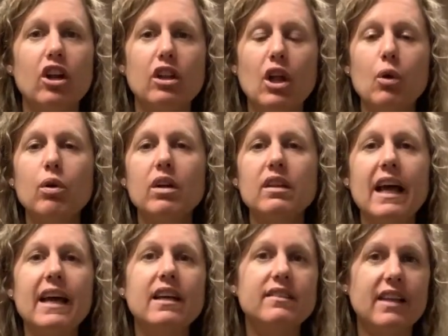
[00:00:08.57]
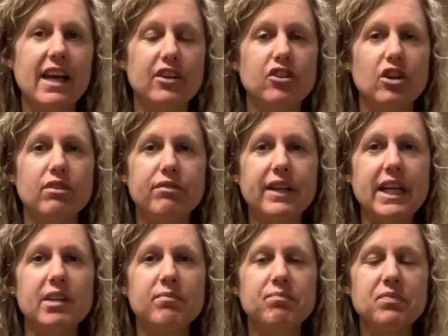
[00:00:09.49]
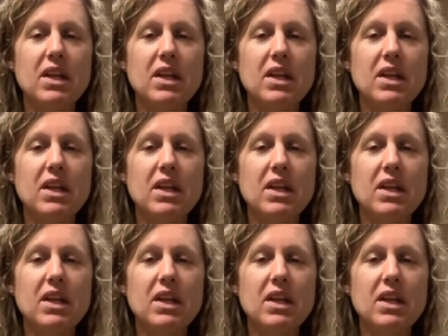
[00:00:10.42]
our lower legs and our feet.